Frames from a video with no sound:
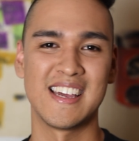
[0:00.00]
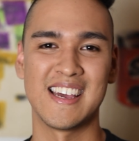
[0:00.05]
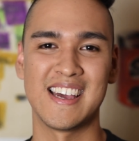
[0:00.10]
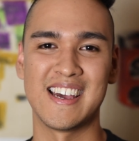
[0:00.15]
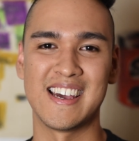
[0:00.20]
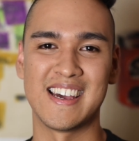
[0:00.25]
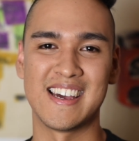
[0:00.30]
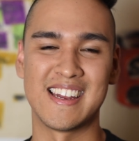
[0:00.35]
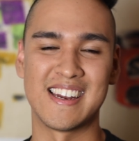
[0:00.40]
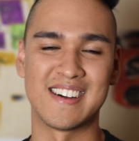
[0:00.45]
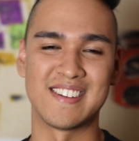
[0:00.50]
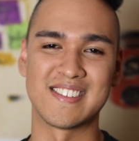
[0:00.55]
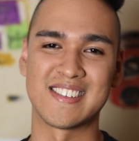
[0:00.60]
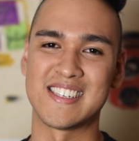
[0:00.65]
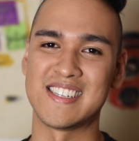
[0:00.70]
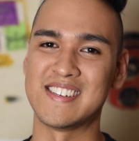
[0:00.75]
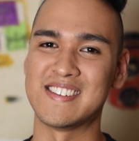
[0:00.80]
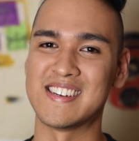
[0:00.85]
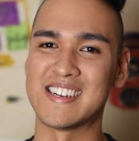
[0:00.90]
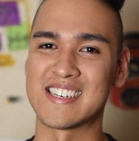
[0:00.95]
And I'll
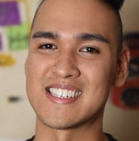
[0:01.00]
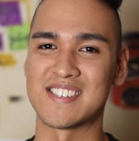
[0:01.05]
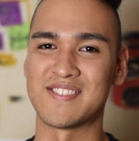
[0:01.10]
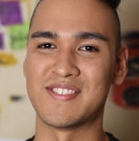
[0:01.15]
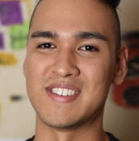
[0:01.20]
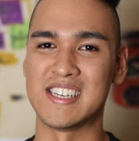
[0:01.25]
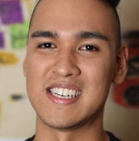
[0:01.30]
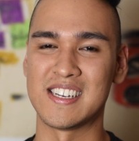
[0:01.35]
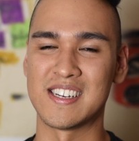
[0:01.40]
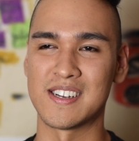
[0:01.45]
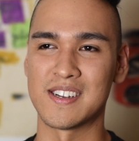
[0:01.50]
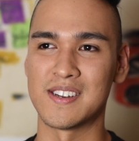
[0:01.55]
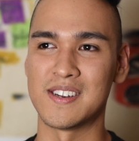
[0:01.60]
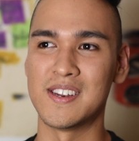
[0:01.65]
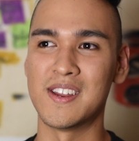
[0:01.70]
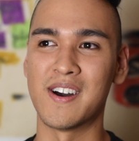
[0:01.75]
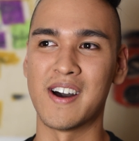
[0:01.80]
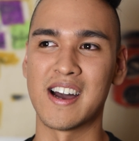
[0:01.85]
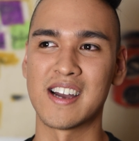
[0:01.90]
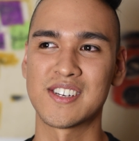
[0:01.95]
see you next week.
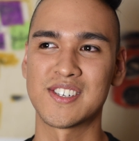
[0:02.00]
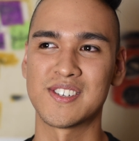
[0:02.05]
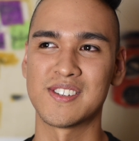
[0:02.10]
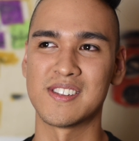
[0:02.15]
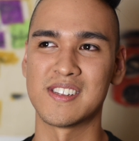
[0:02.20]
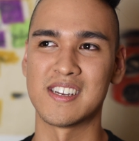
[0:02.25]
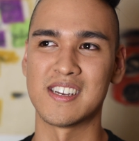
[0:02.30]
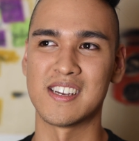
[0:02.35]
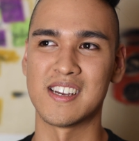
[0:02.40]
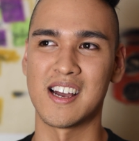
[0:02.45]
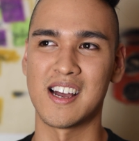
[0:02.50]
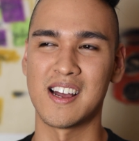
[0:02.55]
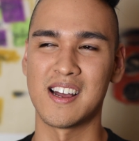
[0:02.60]
No, actually,